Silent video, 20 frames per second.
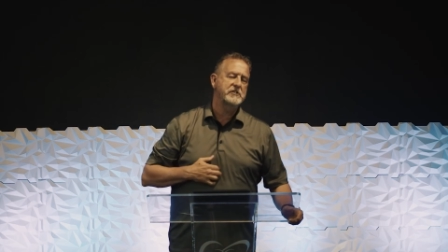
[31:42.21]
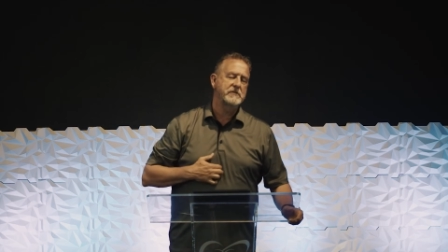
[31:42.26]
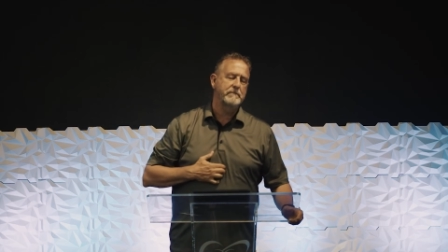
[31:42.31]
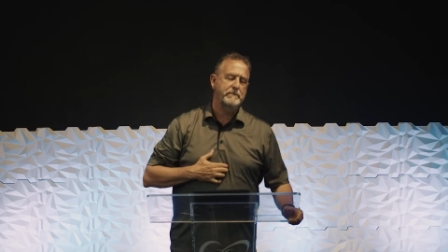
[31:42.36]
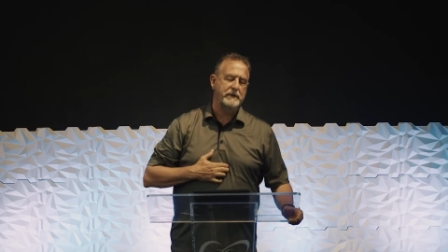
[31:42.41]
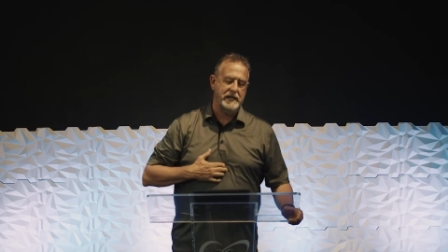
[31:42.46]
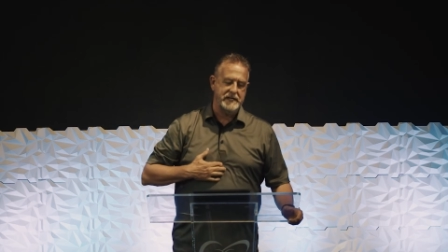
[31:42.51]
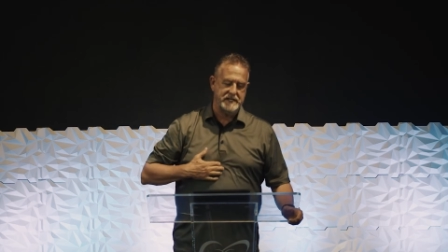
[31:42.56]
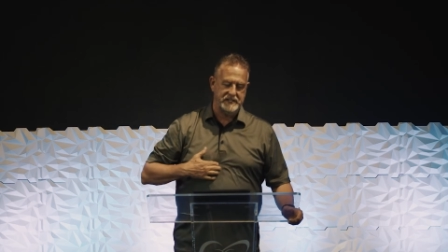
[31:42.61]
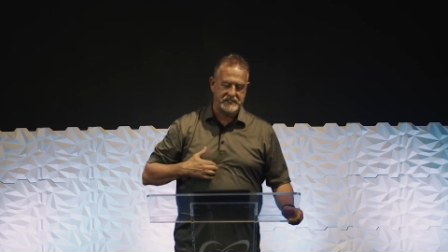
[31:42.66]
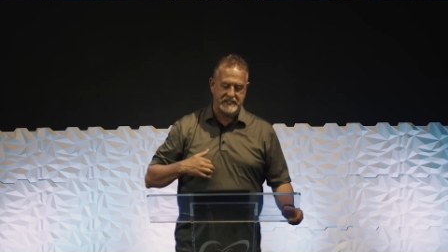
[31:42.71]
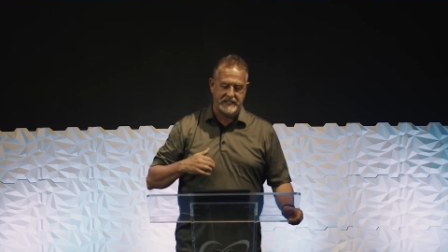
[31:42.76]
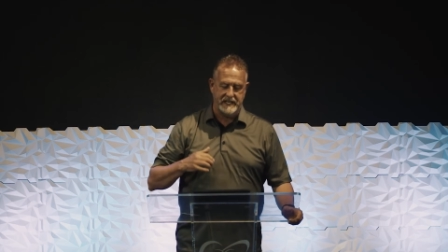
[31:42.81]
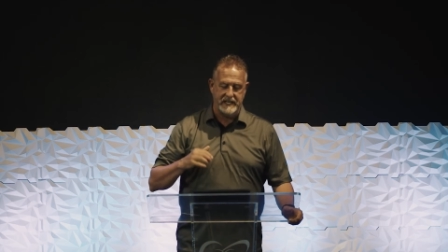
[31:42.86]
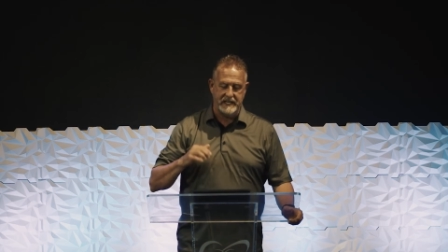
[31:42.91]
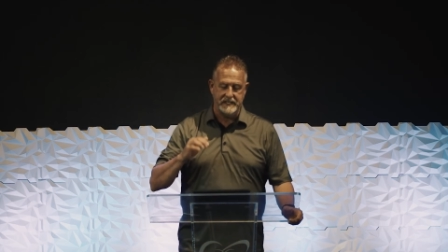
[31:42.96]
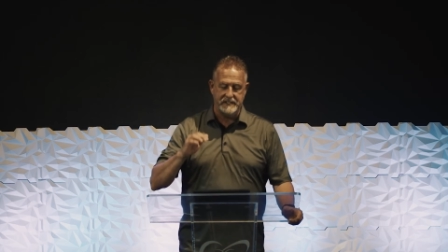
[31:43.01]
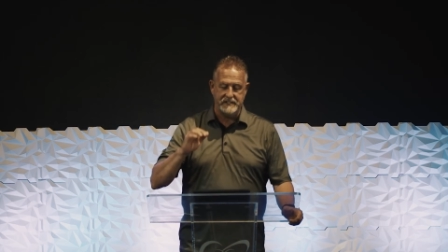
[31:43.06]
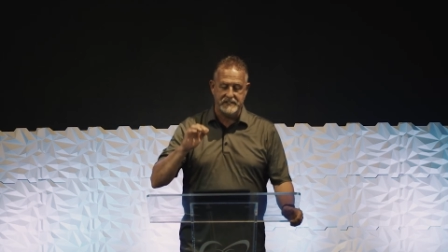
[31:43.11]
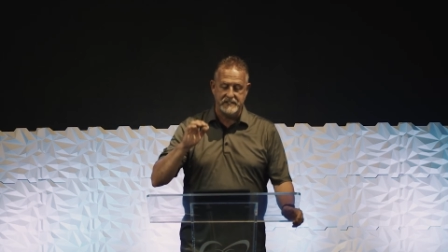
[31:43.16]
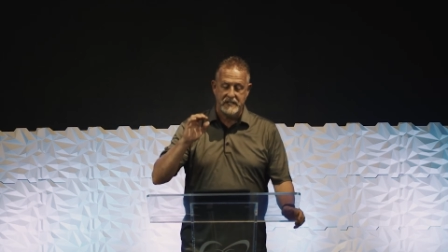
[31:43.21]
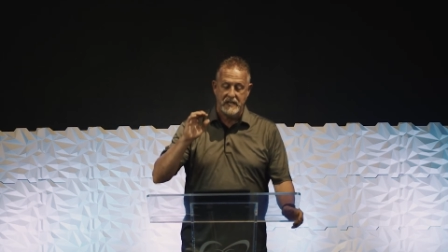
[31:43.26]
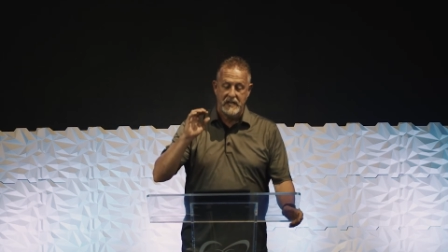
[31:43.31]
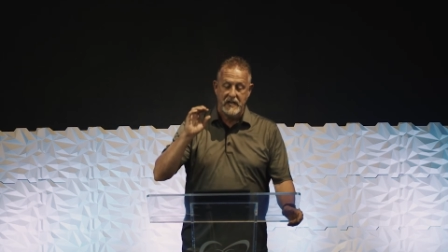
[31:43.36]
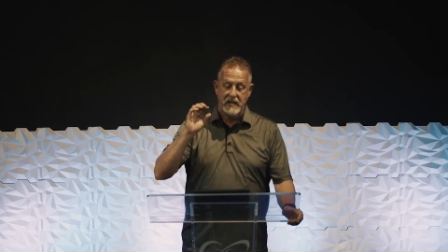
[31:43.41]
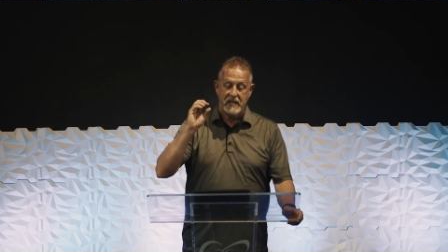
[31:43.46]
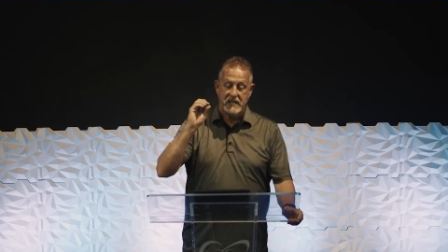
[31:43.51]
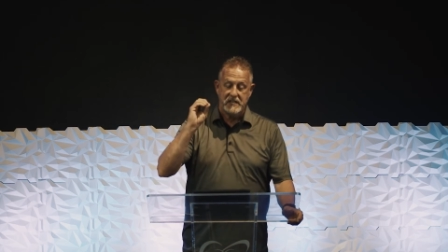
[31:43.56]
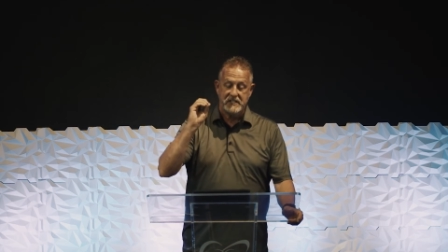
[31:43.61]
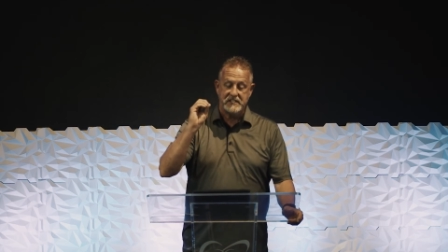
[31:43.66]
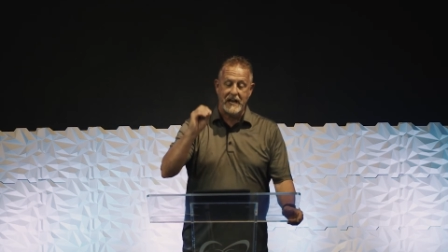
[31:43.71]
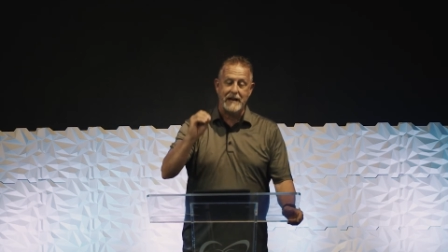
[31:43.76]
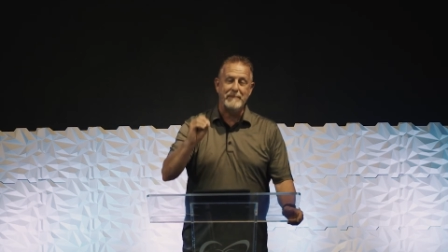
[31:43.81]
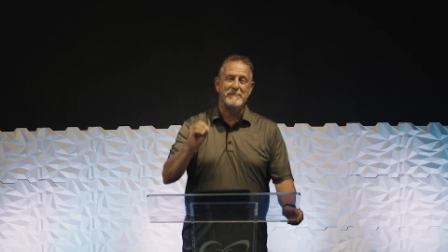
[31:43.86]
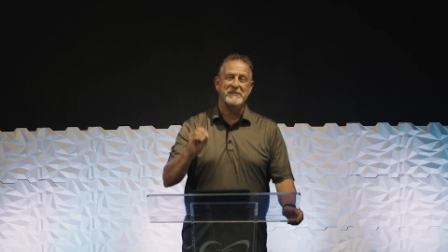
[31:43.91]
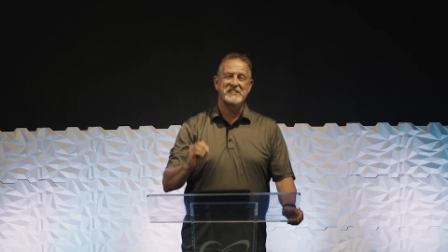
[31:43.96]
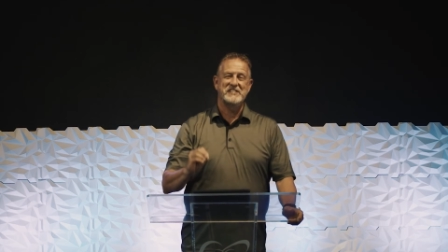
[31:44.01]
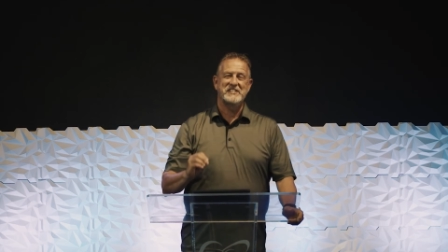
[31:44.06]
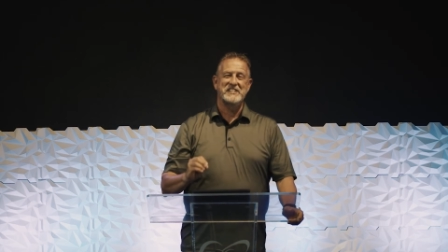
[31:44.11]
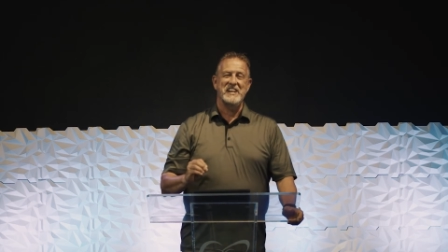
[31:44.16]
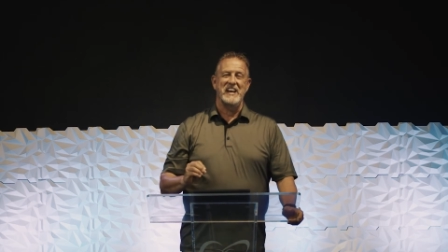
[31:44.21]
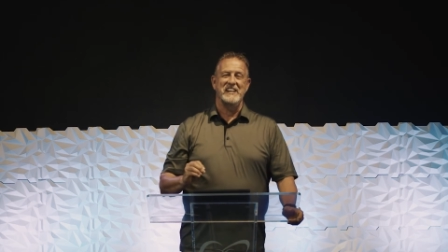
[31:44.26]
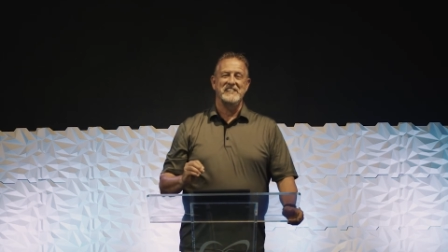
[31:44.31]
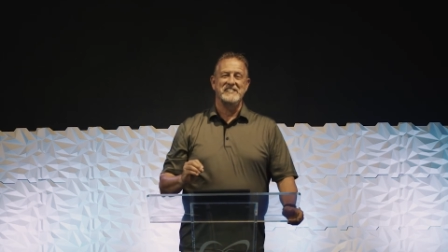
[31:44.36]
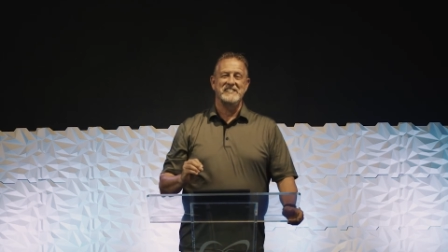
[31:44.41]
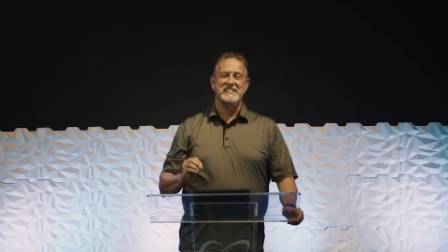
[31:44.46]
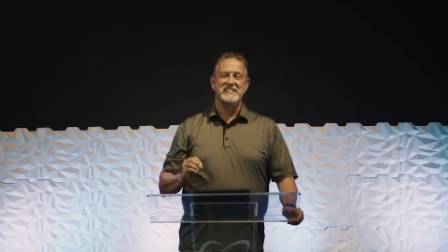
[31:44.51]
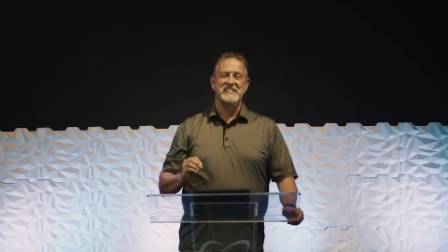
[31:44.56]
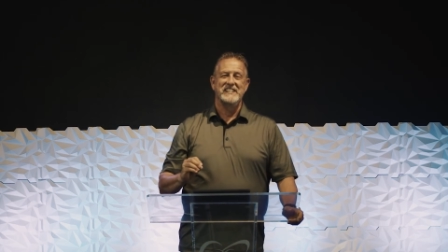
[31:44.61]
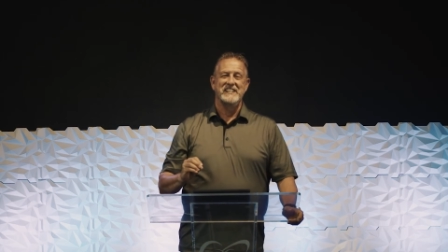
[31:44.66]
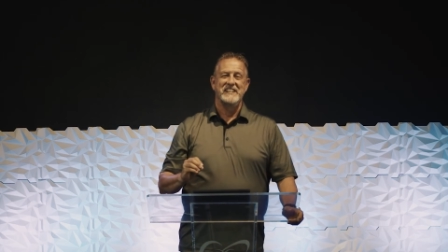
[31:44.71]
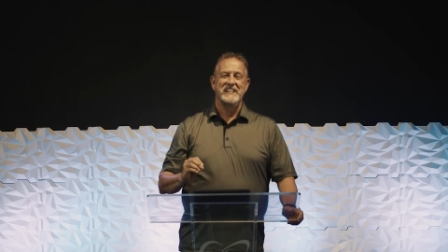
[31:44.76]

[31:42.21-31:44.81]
to play as kids, Simon Says?